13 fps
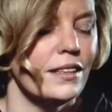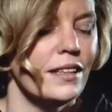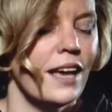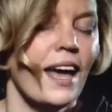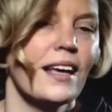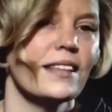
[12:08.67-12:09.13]

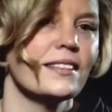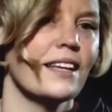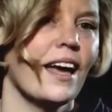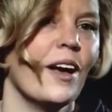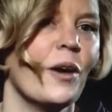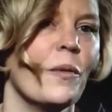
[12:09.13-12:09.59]

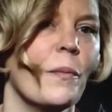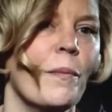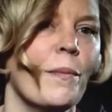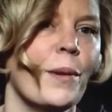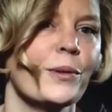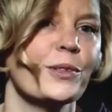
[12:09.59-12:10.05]
Yes, I hope
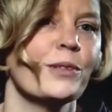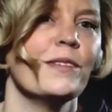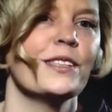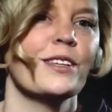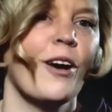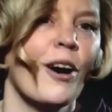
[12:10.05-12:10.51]
most
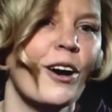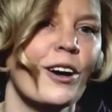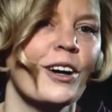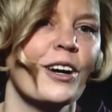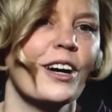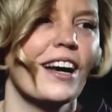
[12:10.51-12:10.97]
of us
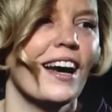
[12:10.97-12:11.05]
are.